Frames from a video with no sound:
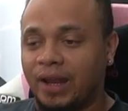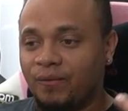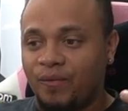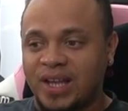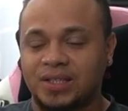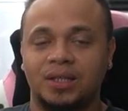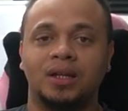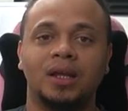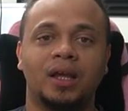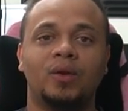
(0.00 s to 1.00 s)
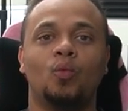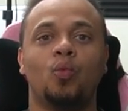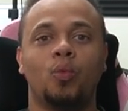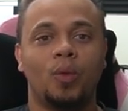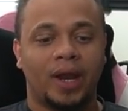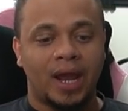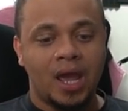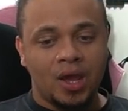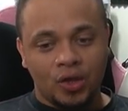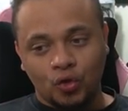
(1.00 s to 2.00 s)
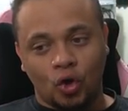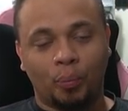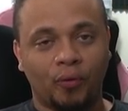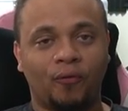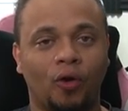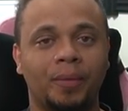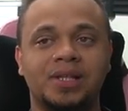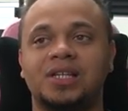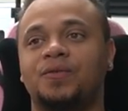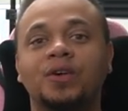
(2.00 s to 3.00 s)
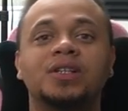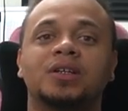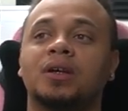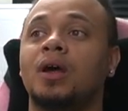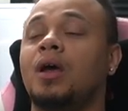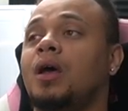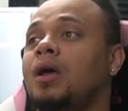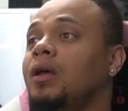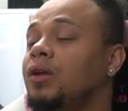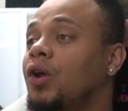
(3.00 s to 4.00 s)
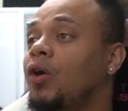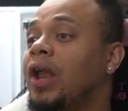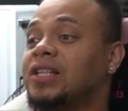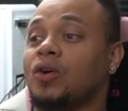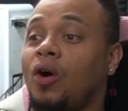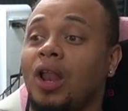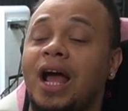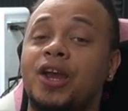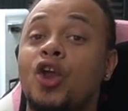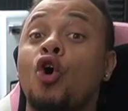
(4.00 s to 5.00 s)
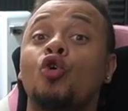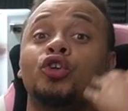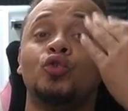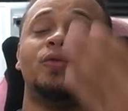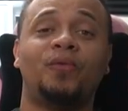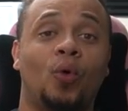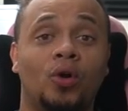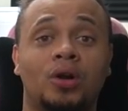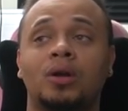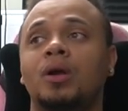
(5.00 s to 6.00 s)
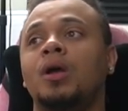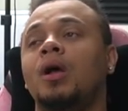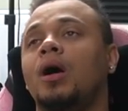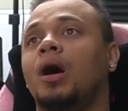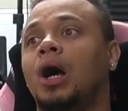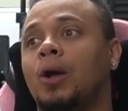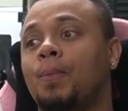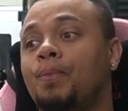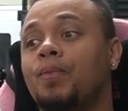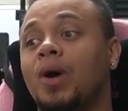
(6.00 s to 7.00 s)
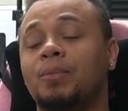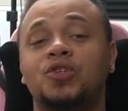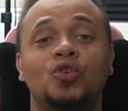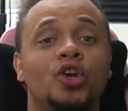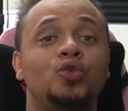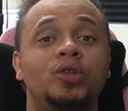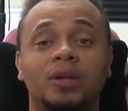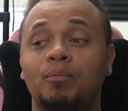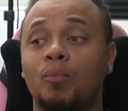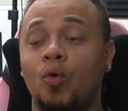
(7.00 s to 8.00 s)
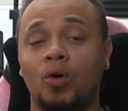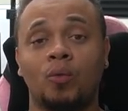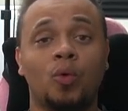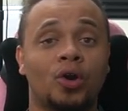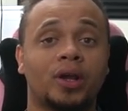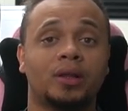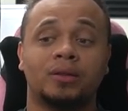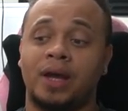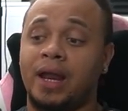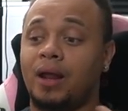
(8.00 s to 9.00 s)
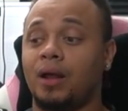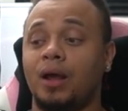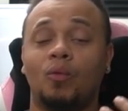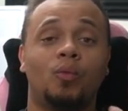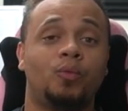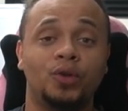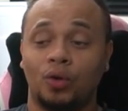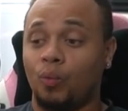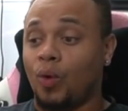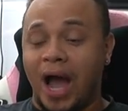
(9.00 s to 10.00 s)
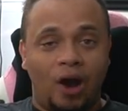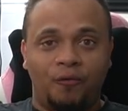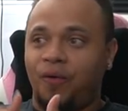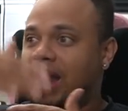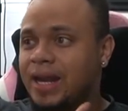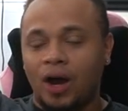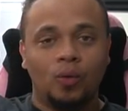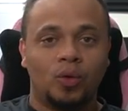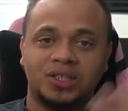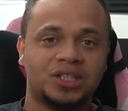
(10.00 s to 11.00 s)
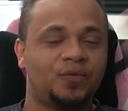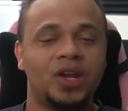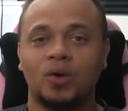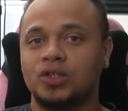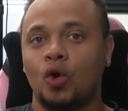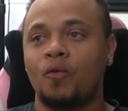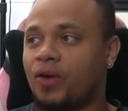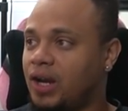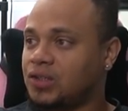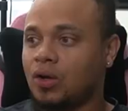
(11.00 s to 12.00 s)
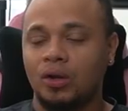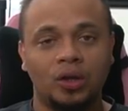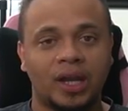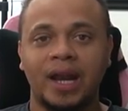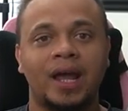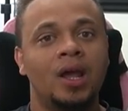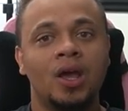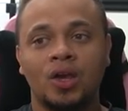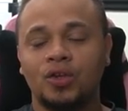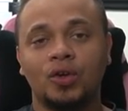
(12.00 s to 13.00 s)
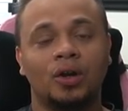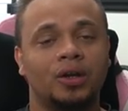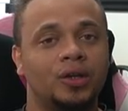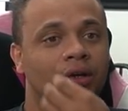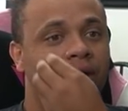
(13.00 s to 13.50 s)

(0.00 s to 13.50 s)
invested in, like, your performance as Frieza. You know, that's all I know you for. I'm sure you did more work that, you know, I'll find out once this video is over and I'll start looking at your